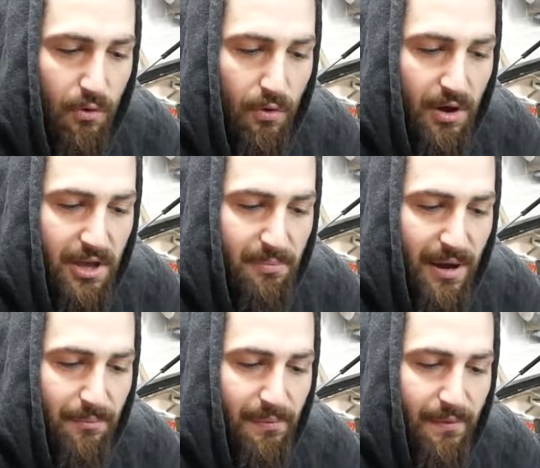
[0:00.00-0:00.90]
Oil
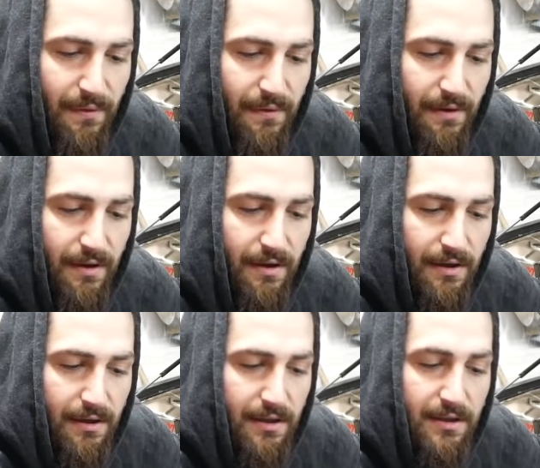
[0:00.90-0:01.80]
pump,
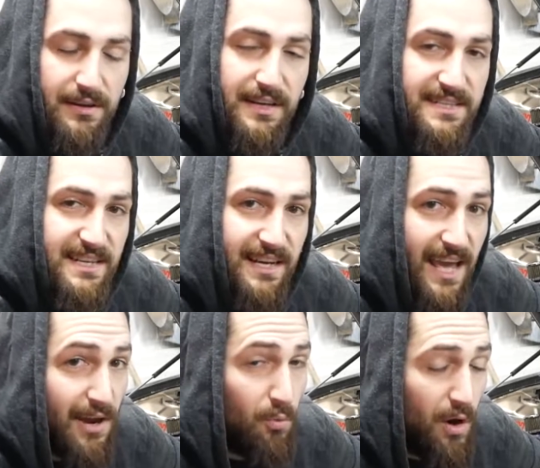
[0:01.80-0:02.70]
Nissan
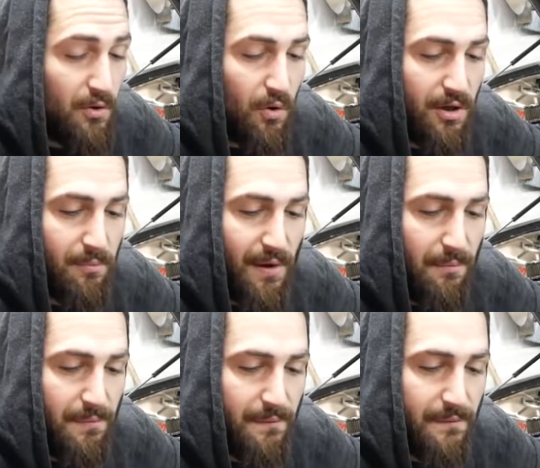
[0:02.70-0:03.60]
N1 oil
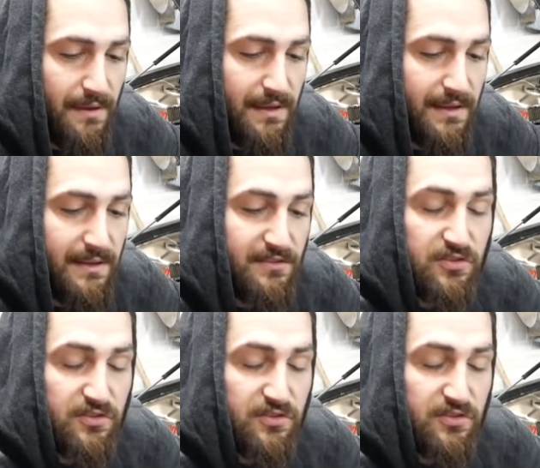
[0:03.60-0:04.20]
pump is